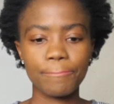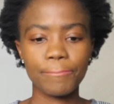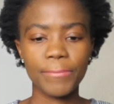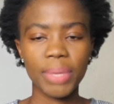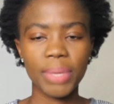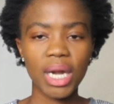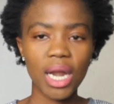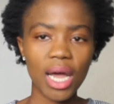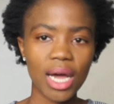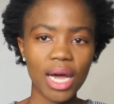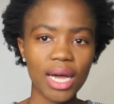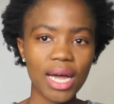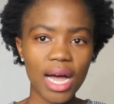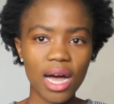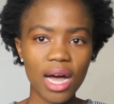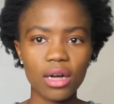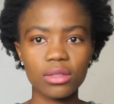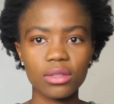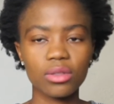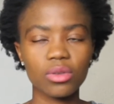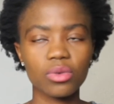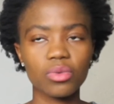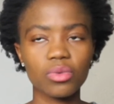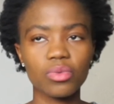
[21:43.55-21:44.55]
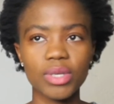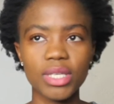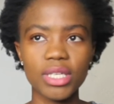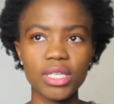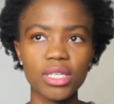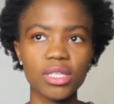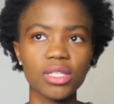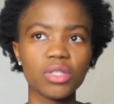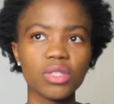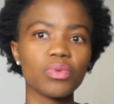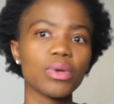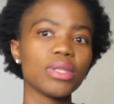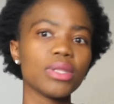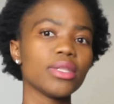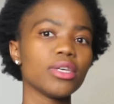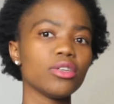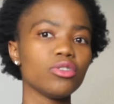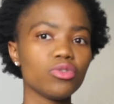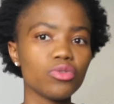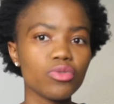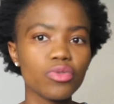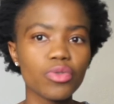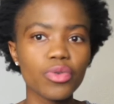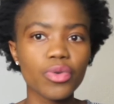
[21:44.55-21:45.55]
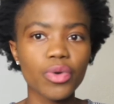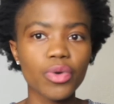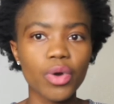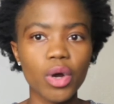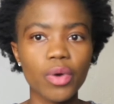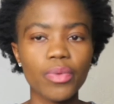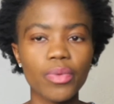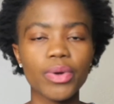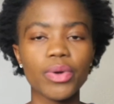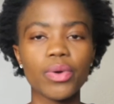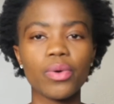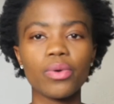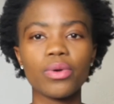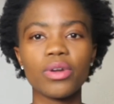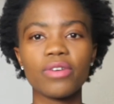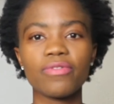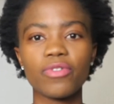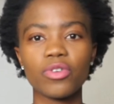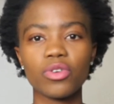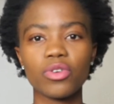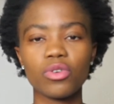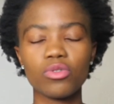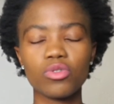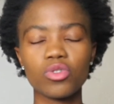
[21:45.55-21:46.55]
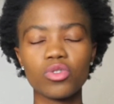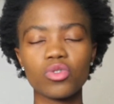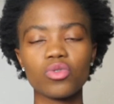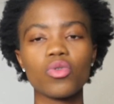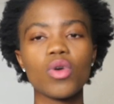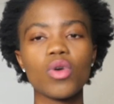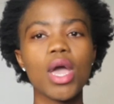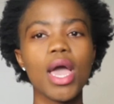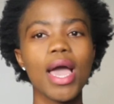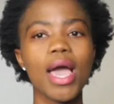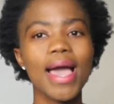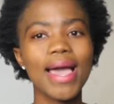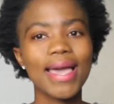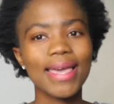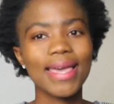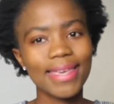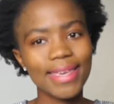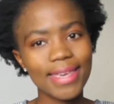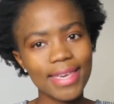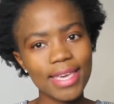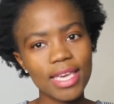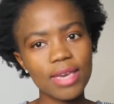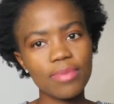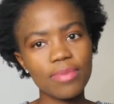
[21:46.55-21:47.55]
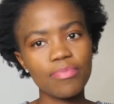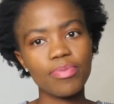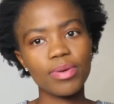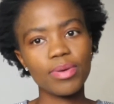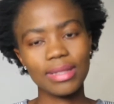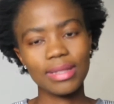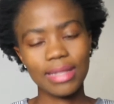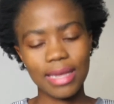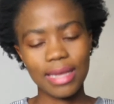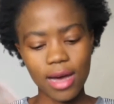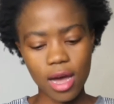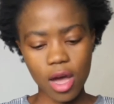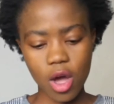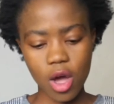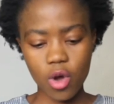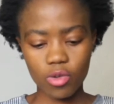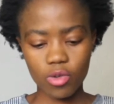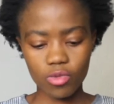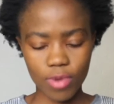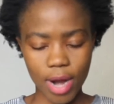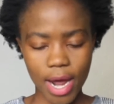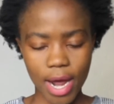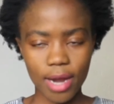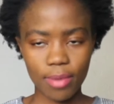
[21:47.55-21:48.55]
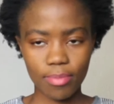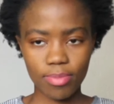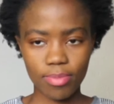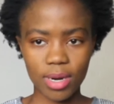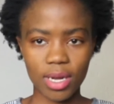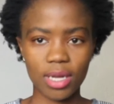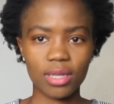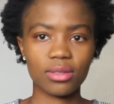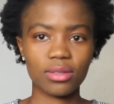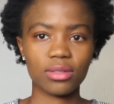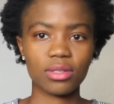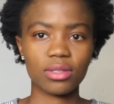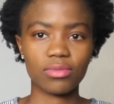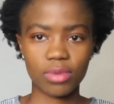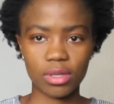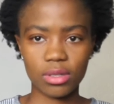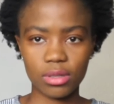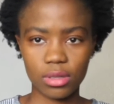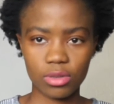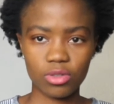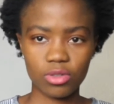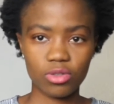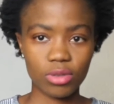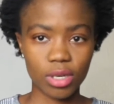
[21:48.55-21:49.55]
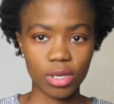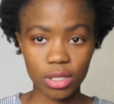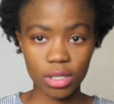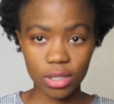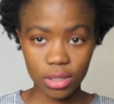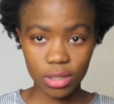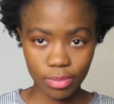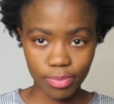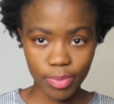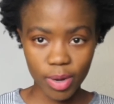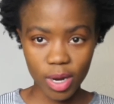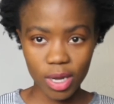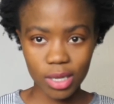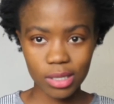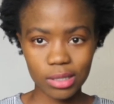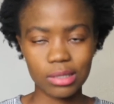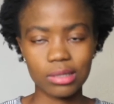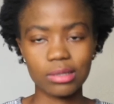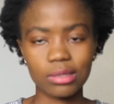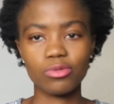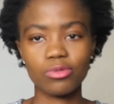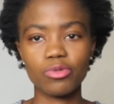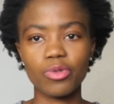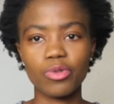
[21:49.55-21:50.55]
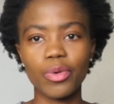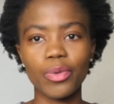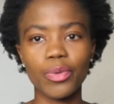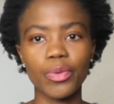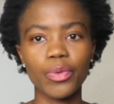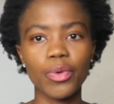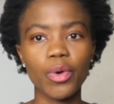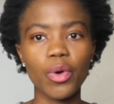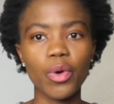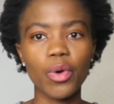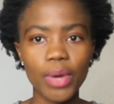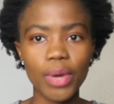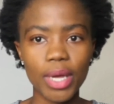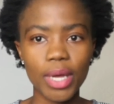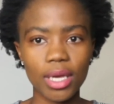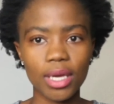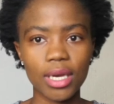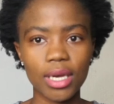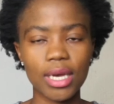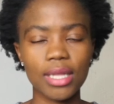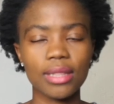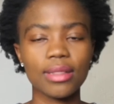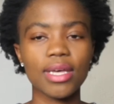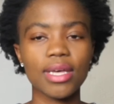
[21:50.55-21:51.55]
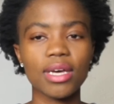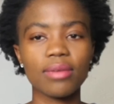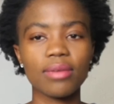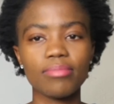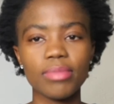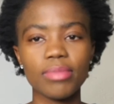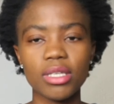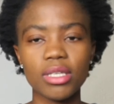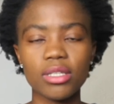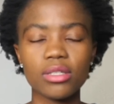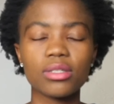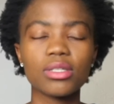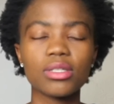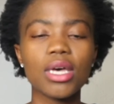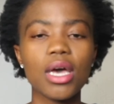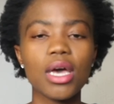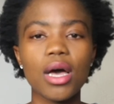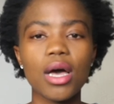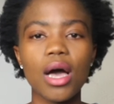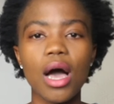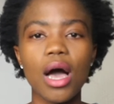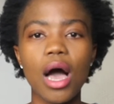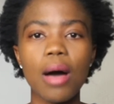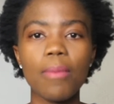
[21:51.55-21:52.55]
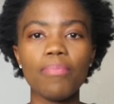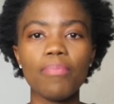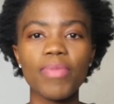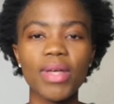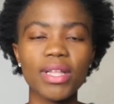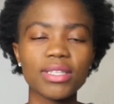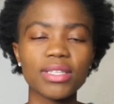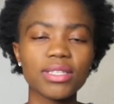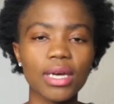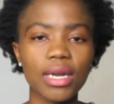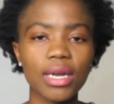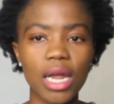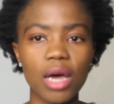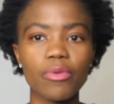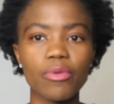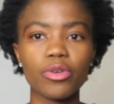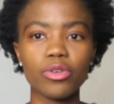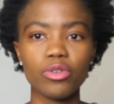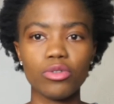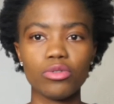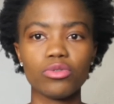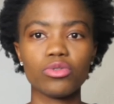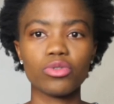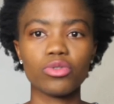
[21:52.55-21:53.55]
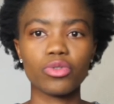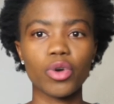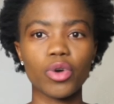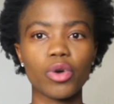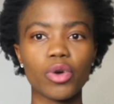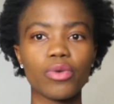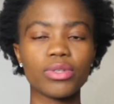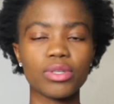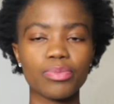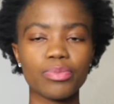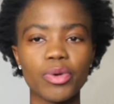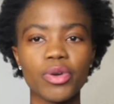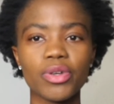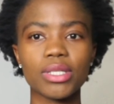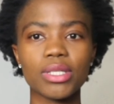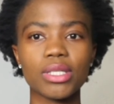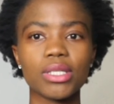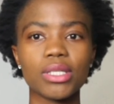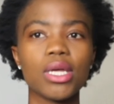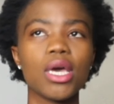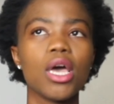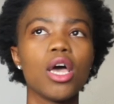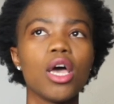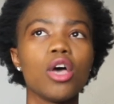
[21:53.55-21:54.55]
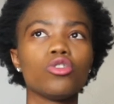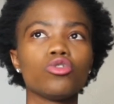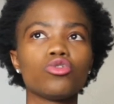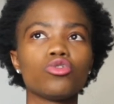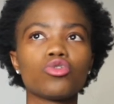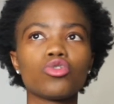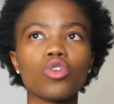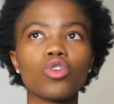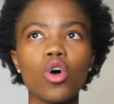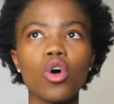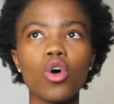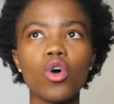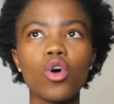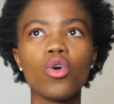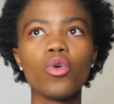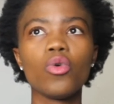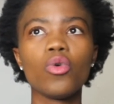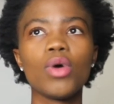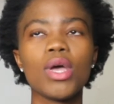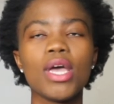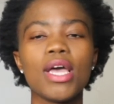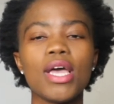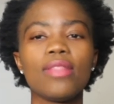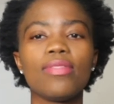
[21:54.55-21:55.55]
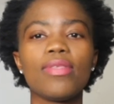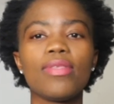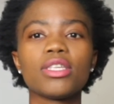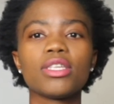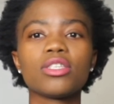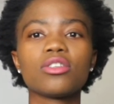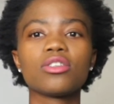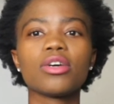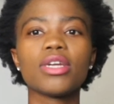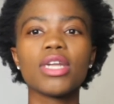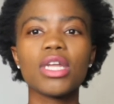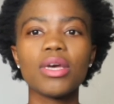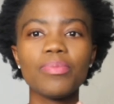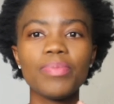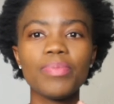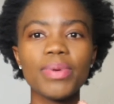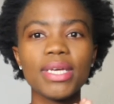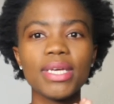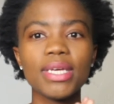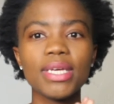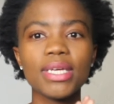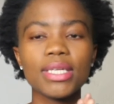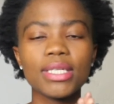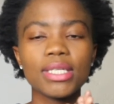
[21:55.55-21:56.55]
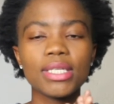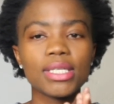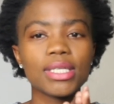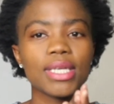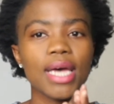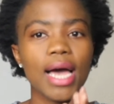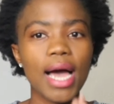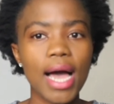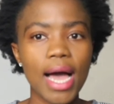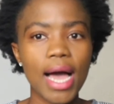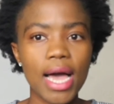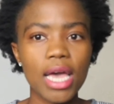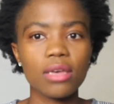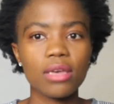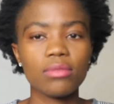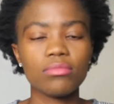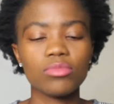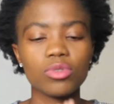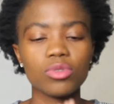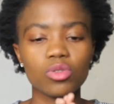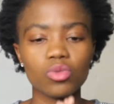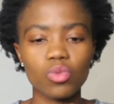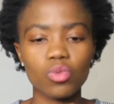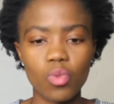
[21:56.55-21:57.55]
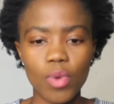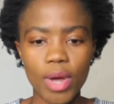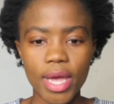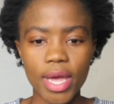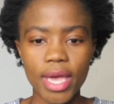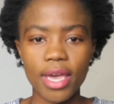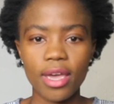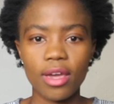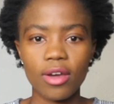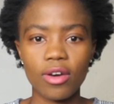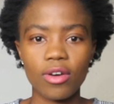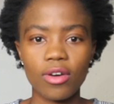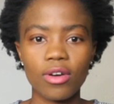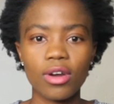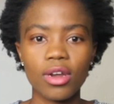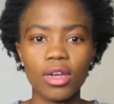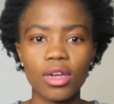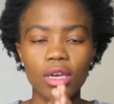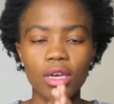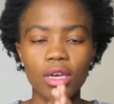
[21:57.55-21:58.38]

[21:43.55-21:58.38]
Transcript: pluck out the weeds when they do grow in order for you to keep the right plants the ones that you actually plant are growing and that means um, that's allowing you to grow as a person so there's gonna be times where